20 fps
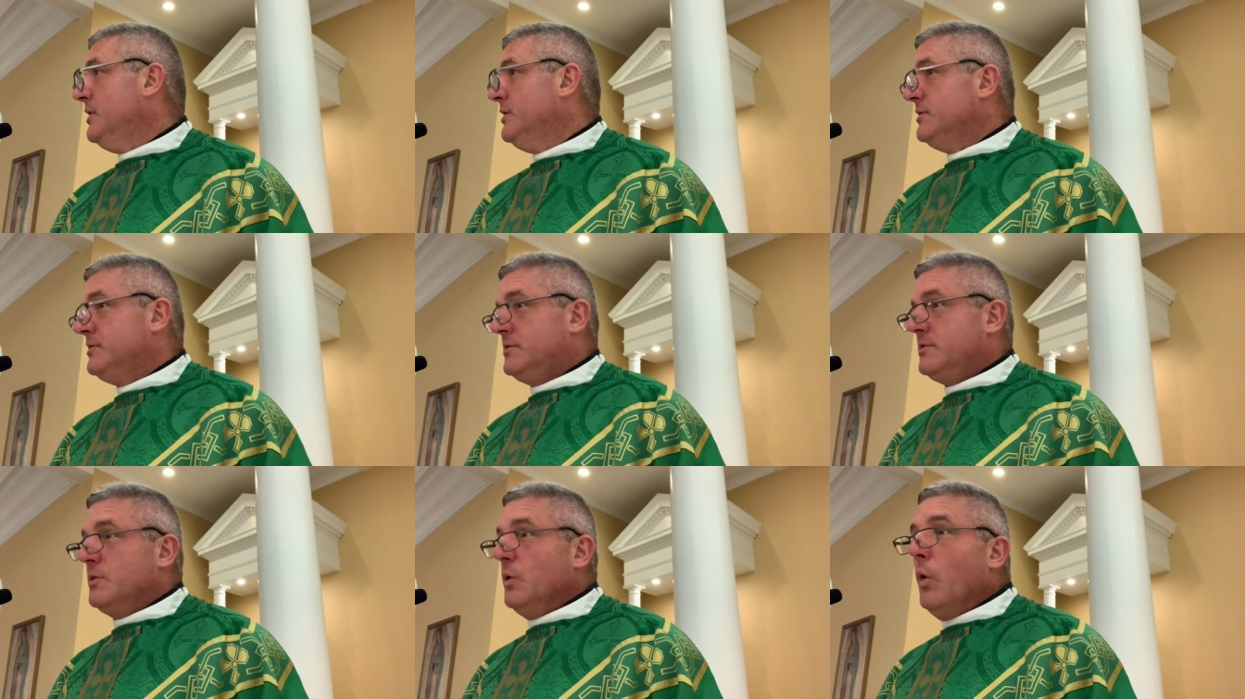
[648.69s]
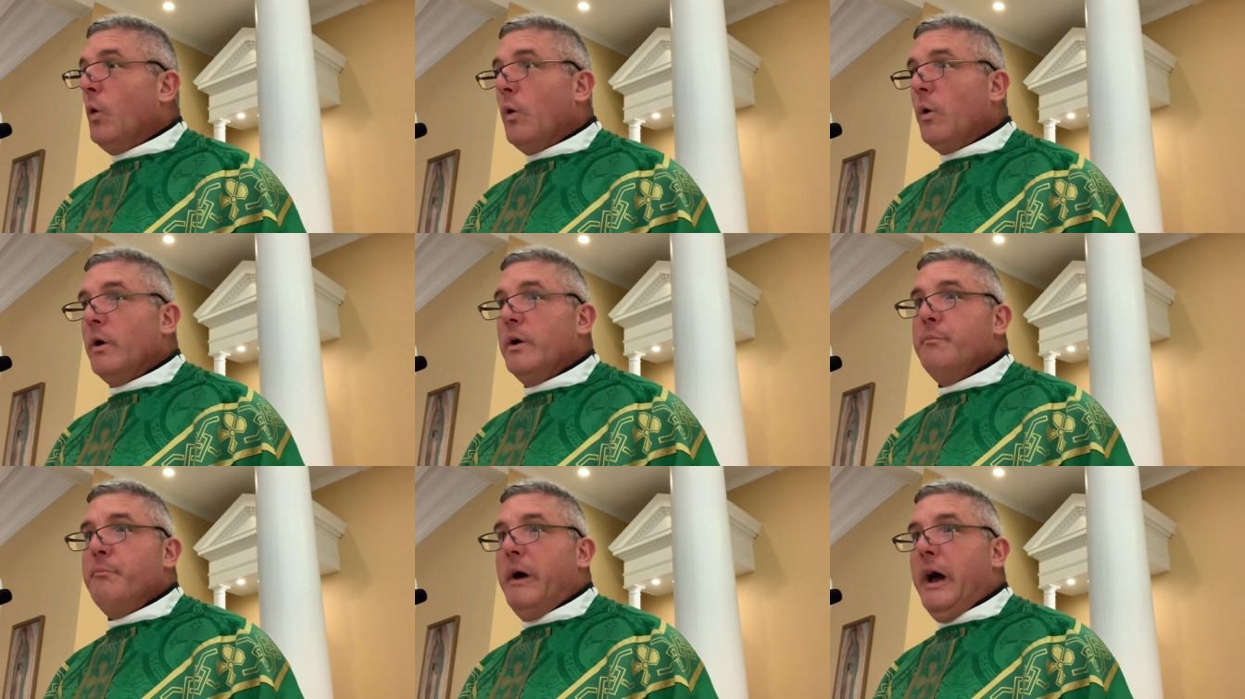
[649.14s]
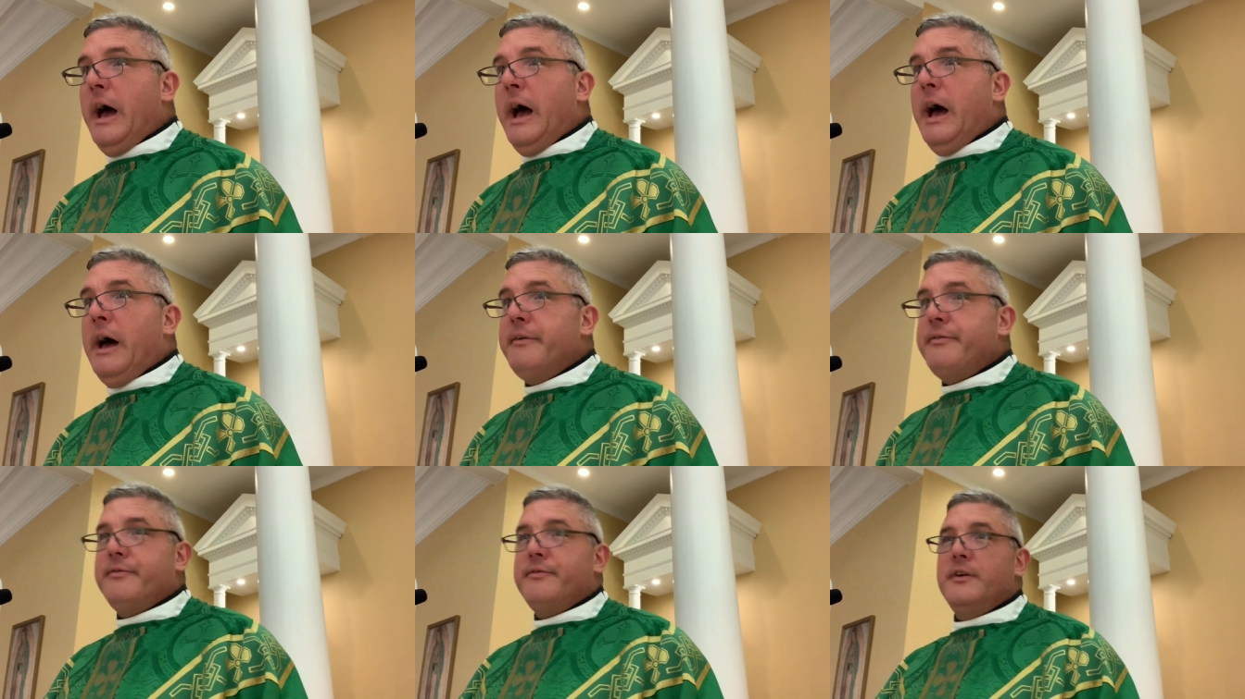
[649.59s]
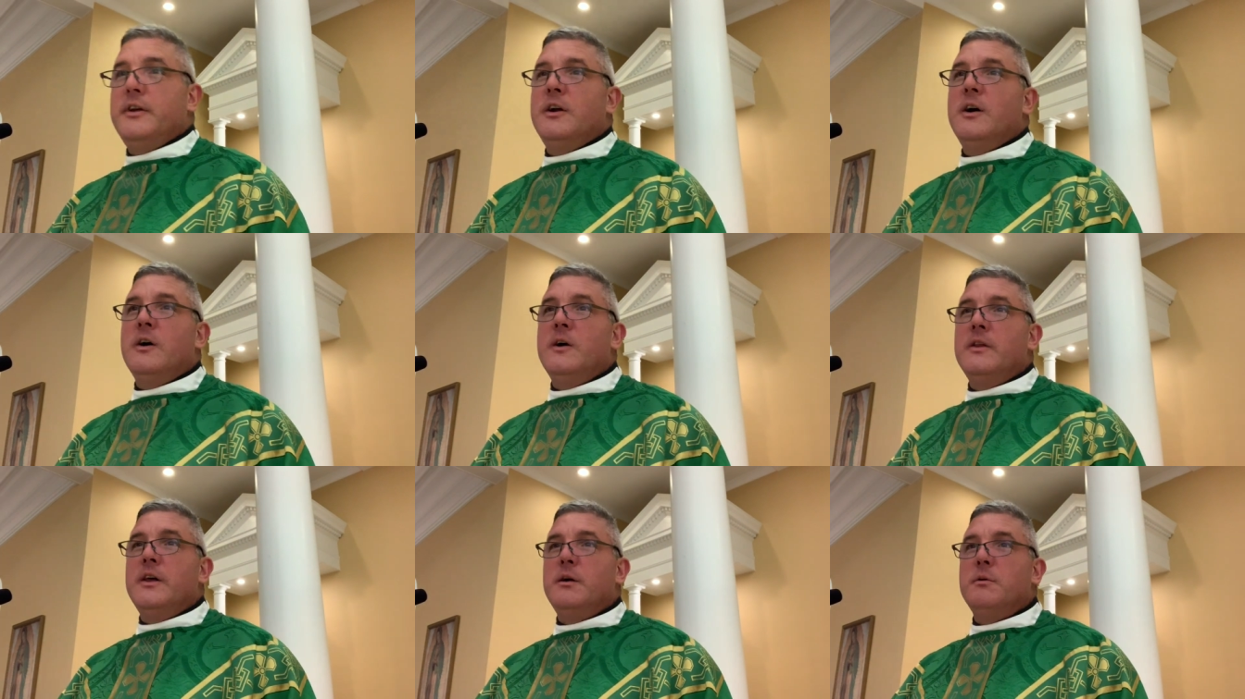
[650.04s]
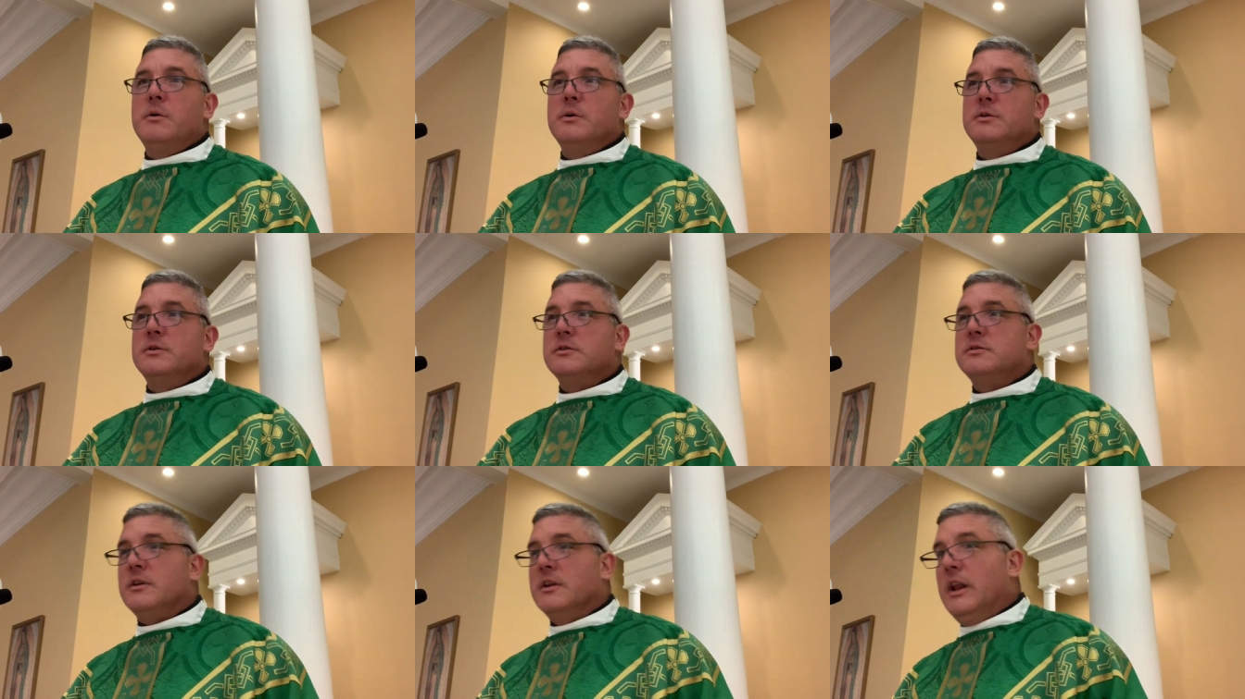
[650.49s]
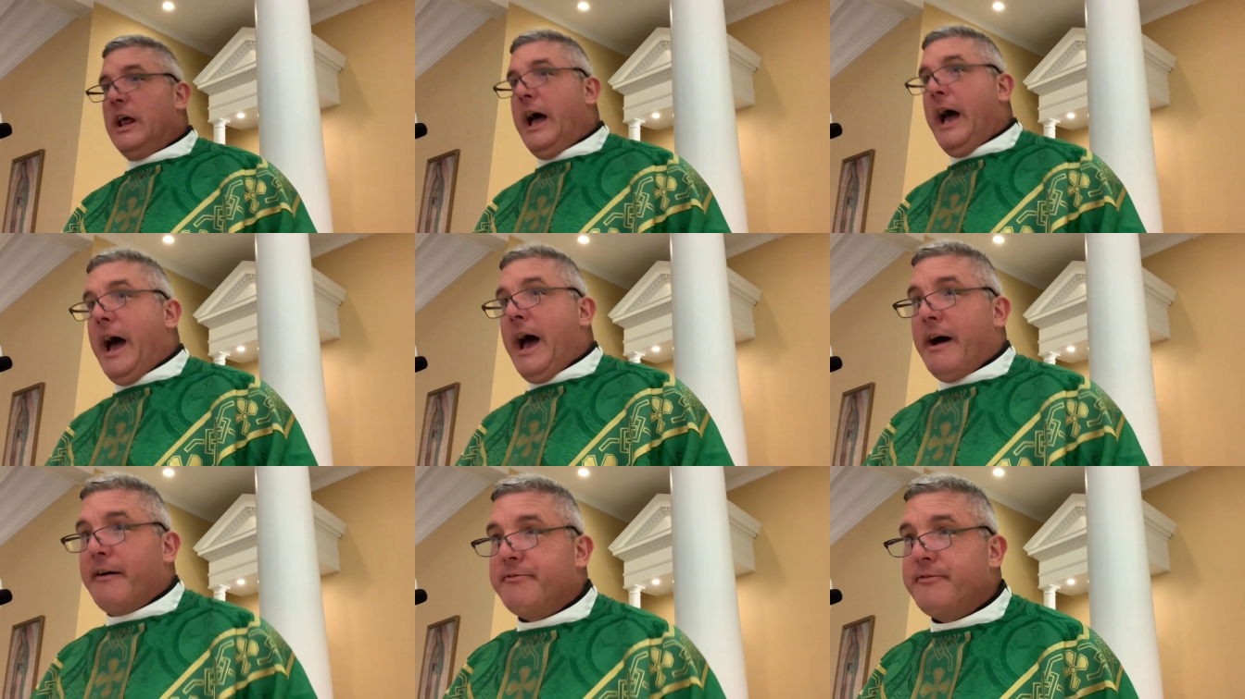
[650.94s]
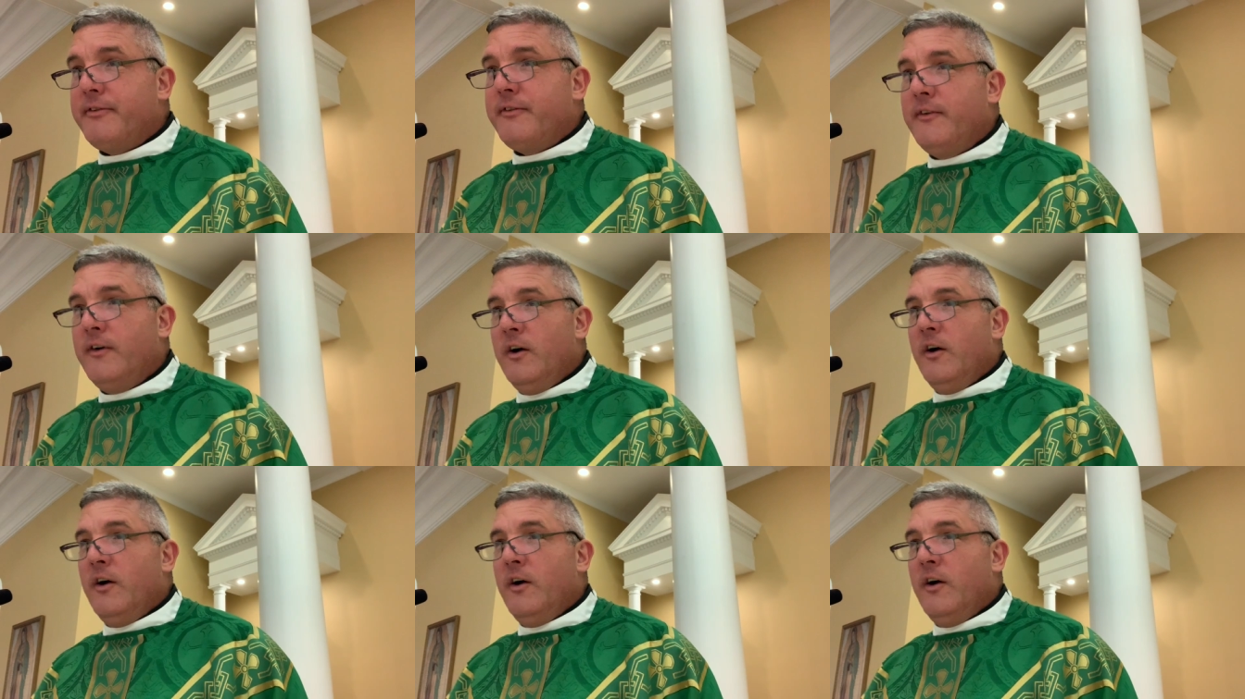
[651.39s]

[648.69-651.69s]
score in math, you know, they would just laugh.